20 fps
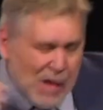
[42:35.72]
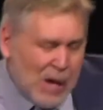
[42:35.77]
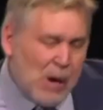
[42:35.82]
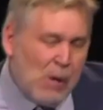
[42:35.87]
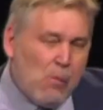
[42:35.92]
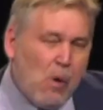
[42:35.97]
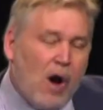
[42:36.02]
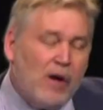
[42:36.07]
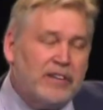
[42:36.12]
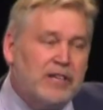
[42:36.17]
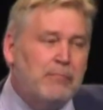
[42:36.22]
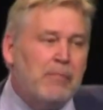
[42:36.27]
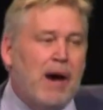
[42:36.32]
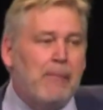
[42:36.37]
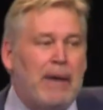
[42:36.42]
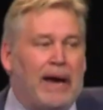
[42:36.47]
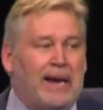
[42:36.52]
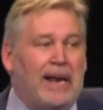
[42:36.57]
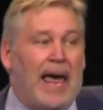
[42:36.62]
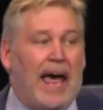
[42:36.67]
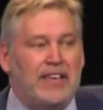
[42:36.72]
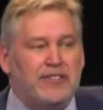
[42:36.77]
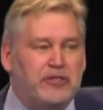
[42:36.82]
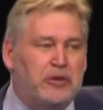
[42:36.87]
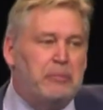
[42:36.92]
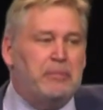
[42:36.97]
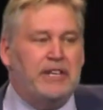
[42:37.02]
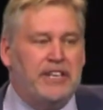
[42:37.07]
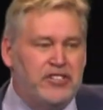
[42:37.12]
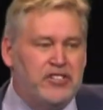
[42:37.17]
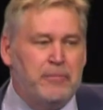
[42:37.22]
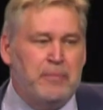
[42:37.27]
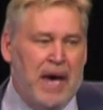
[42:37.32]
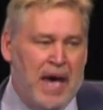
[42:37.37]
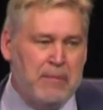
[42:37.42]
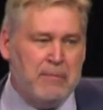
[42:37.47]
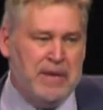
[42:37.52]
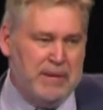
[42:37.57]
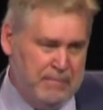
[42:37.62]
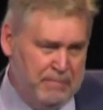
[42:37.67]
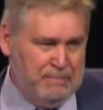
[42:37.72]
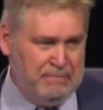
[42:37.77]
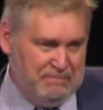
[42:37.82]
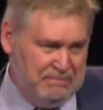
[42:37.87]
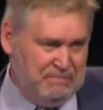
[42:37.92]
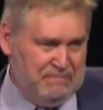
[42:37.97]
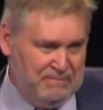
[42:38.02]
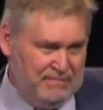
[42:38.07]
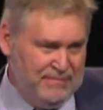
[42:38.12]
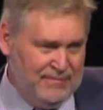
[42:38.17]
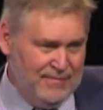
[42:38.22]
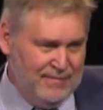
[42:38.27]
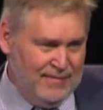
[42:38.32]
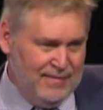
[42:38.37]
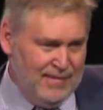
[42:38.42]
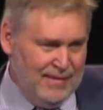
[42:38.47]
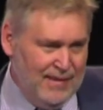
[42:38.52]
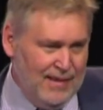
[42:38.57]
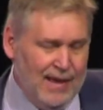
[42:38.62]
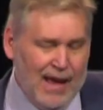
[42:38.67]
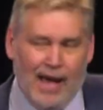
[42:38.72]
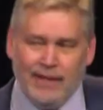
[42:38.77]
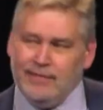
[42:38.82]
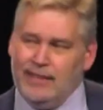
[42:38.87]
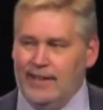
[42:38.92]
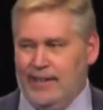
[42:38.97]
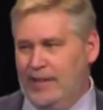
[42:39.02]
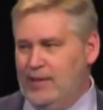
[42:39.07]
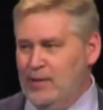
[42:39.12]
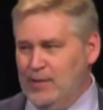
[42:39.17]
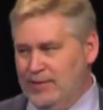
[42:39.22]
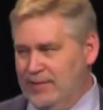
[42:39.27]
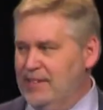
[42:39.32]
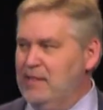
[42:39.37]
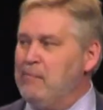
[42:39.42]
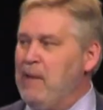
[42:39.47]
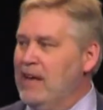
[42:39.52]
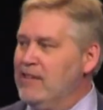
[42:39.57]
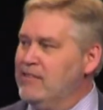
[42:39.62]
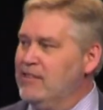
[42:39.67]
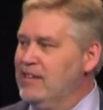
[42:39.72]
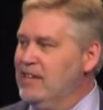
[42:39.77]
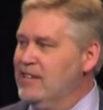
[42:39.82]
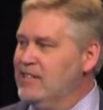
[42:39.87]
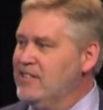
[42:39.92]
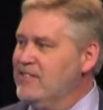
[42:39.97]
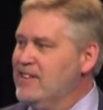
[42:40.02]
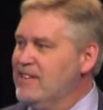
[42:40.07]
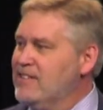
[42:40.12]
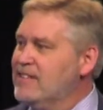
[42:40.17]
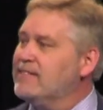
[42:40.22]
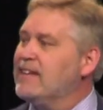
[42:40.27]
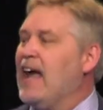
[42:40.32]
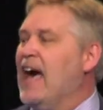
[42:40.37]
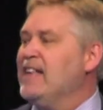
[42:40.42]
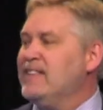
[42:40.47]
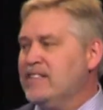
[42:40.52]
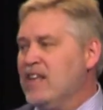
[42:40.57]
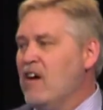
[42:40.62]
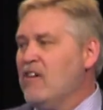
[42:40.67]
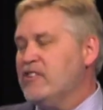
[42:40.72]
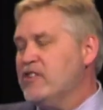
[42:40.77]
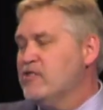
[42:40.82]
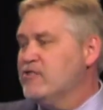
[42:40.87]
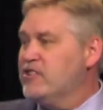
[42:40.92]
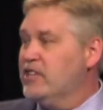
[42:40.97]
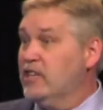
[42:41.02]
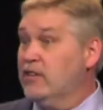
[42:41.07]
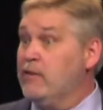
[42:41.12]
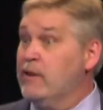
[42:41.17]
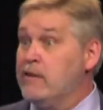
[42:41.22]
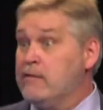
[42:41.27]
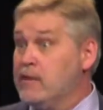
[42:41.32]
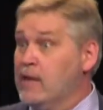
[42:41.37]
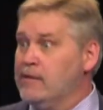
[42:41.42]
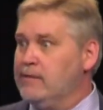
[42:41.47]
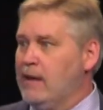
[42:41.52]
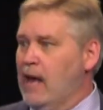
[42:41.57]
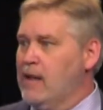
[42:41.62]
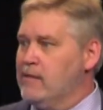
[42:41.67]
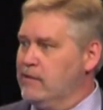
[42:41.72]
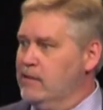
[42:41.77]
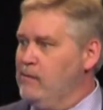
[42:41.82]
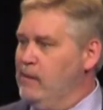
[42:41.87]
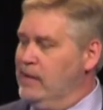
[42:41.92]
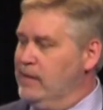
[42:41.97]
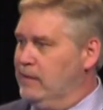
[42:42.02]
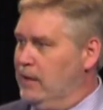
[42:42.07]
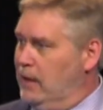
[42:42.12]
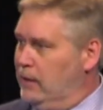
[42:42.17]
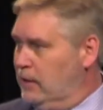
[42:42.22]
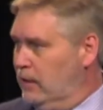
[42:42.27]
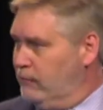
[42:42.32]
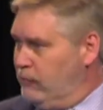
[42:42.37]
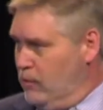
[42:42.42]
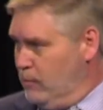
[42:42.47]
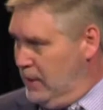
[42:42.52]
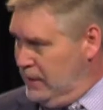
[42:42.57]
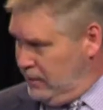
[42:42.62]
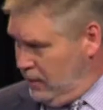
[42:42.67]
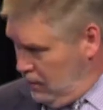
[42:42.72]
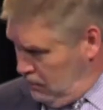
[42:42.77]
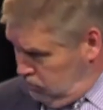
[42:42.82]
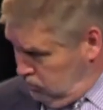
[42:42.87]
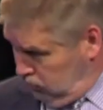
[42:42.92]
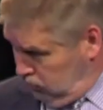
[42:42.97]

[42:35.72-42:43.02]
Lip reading: walked in by my classroom, did you, baby? I said, did you see my children? She said, I saw your children just as you intended for me to.